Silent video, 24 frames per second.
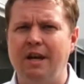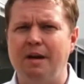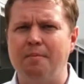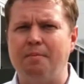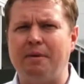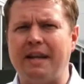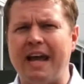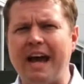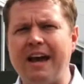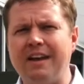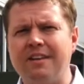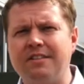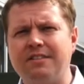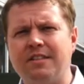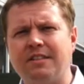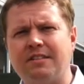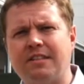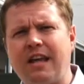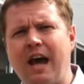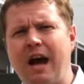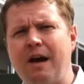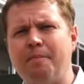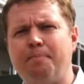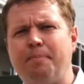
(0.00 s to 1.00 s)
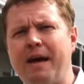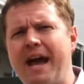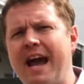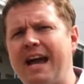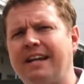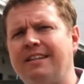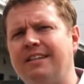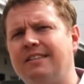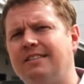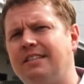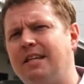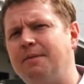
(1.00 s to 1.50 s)
But how does this
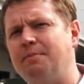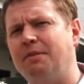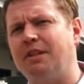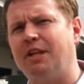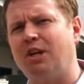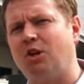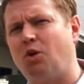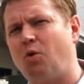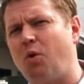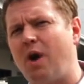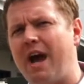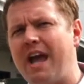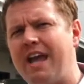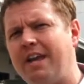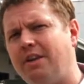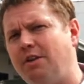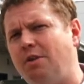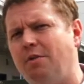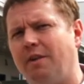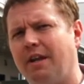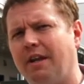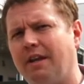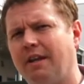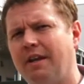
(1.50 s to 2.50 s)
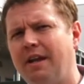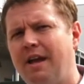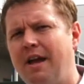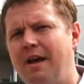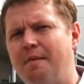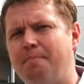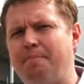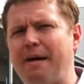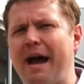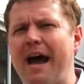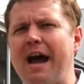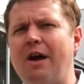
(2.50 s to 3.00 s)
compact and seemingly quiet unit
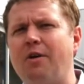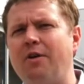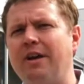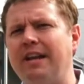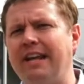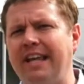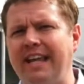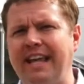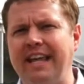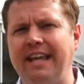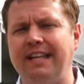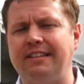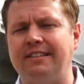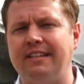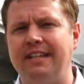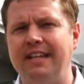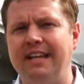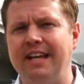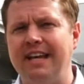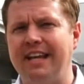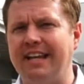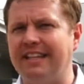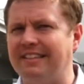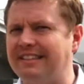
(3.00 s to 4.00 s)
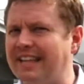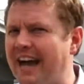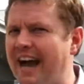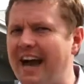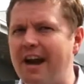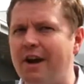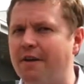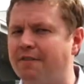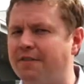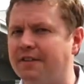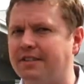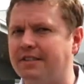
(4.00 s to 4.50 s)
power and heat an
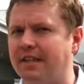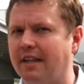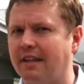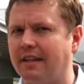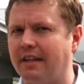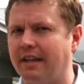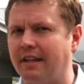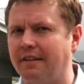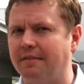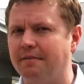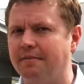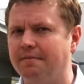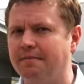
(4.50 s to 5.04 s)
entire facility?